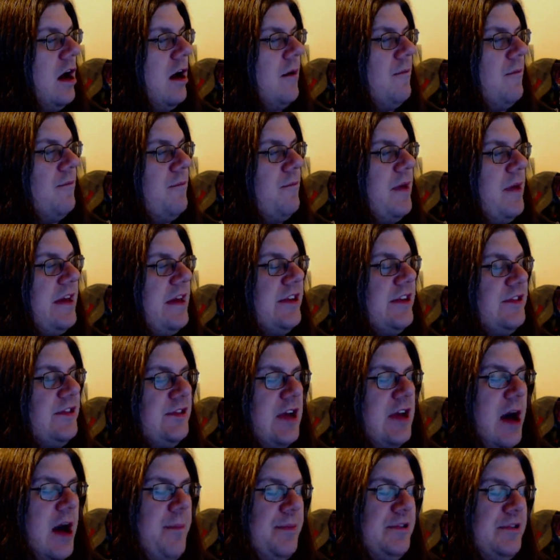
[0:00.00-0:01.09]
because
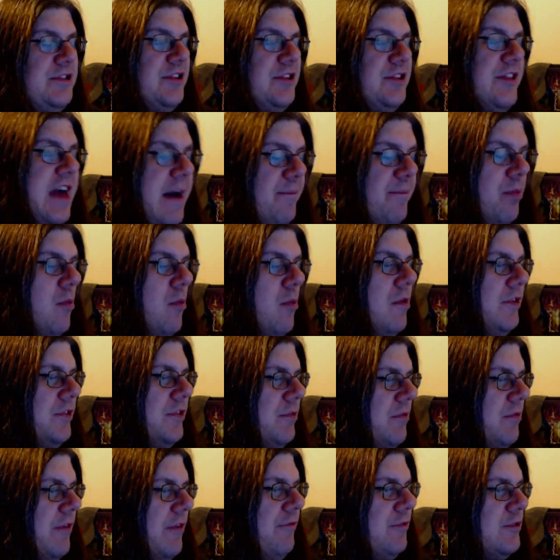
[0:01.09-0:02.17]
up until that point the
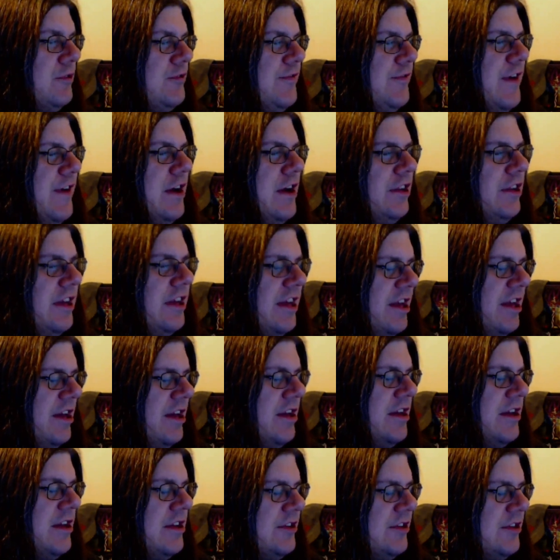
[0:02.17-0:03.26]
riff was fairly
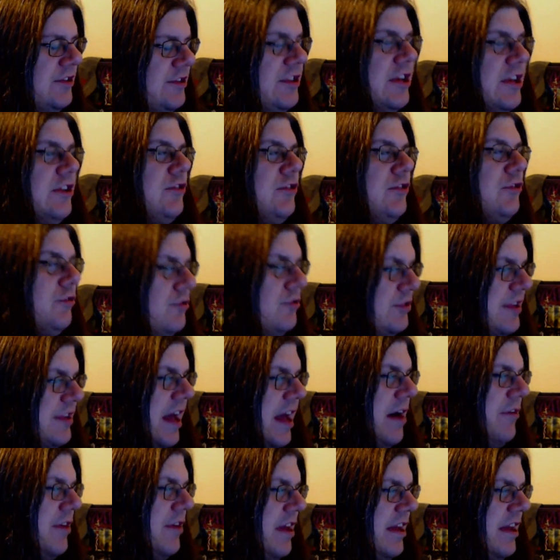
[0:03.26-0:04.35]
sinister
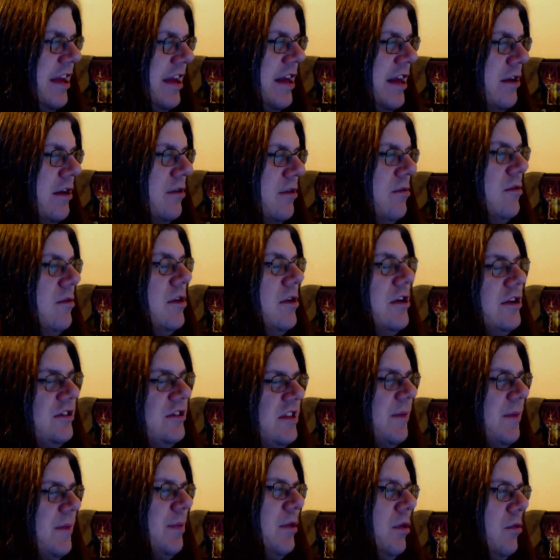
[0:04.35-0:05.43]
sounding,
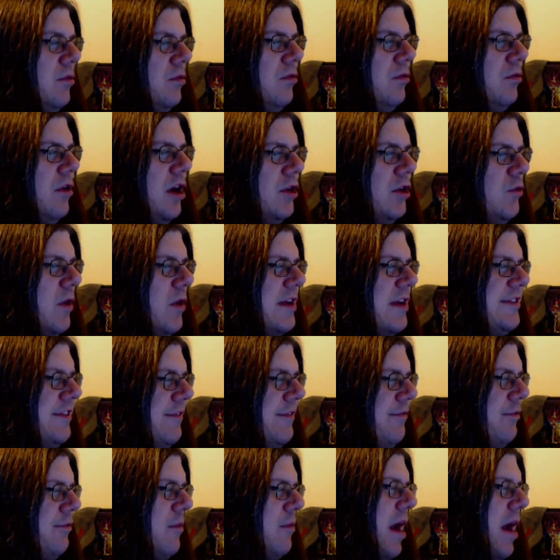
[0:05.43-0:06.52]
typical aggressive
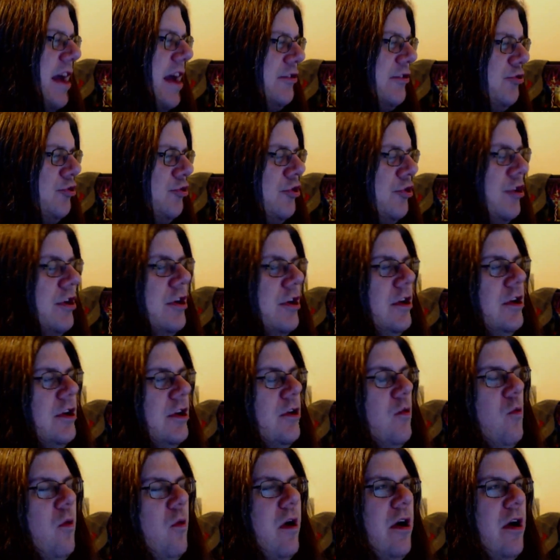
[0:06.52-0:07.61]
thrash.
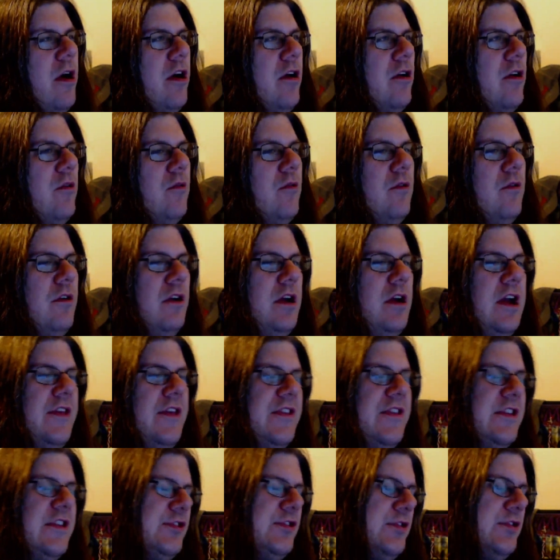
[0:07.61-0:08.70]
Where in
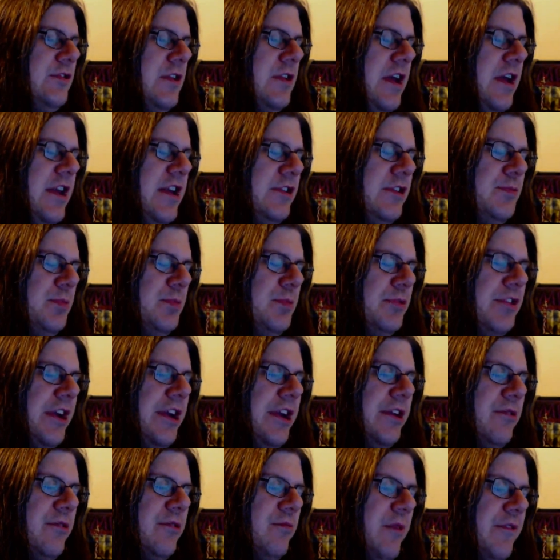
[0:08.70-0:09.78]
this
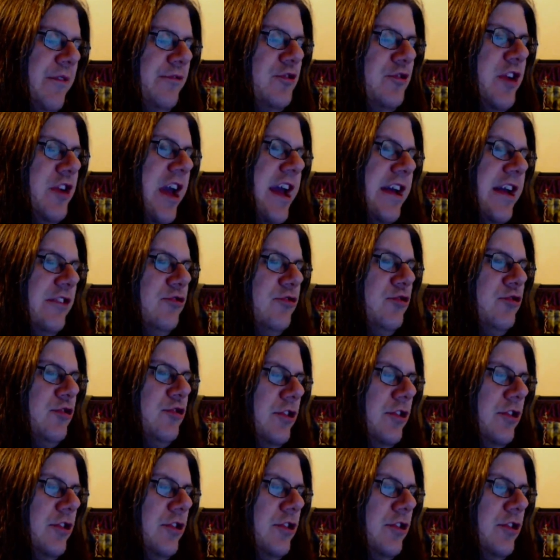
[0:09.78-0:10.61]
particular riff change,